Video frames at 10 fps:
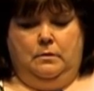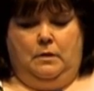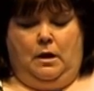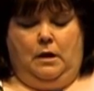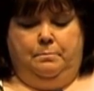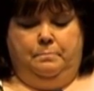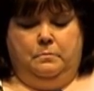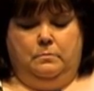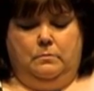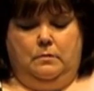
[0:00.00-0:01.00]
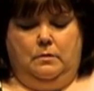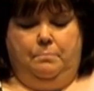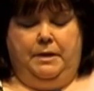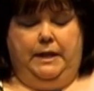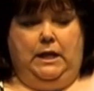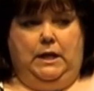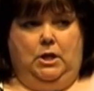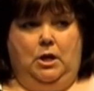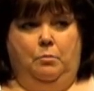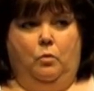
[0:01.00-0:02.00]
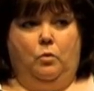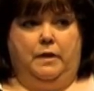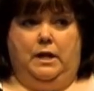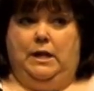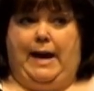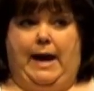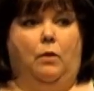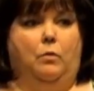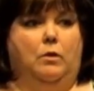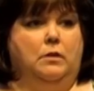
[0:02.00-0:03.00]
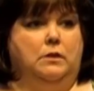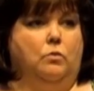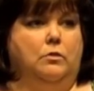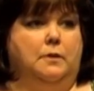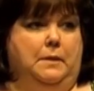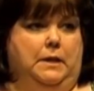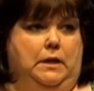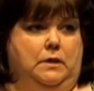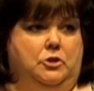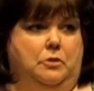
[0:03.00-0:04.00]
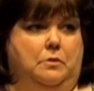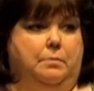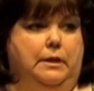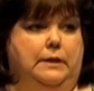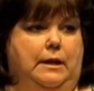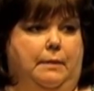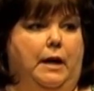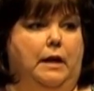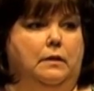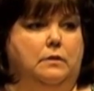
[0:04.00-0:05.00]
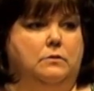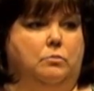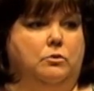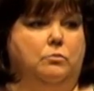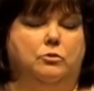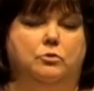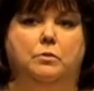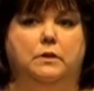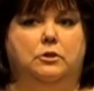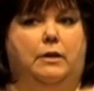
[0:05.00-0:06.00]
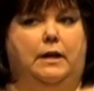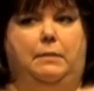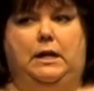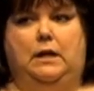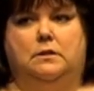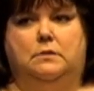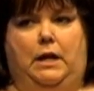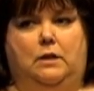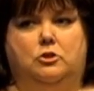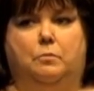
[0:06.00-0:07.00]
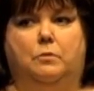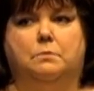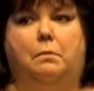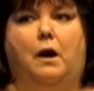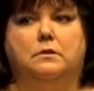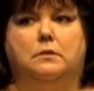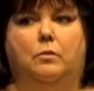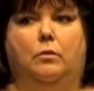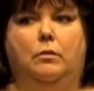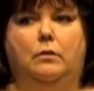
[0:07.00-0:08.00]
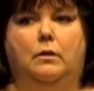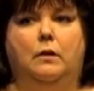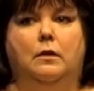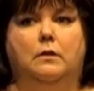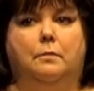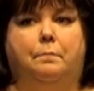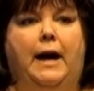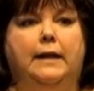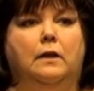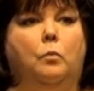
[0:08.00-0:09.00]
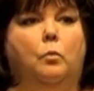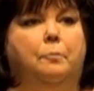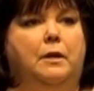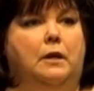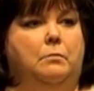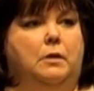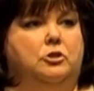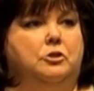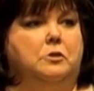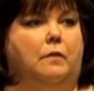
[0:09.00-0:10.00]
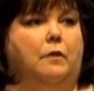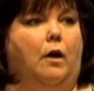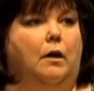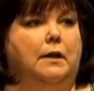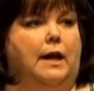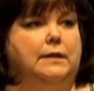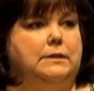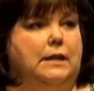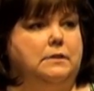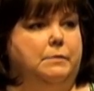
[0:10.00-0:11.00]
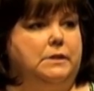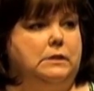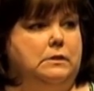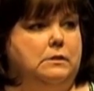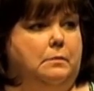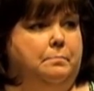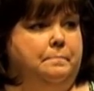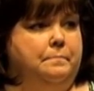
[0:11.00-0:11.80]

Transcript: But again, no more than an hour is going to be needed to complete that pilot. So we're really trying to make it as manageable as possible. The pilot will be administered on the online assessment system,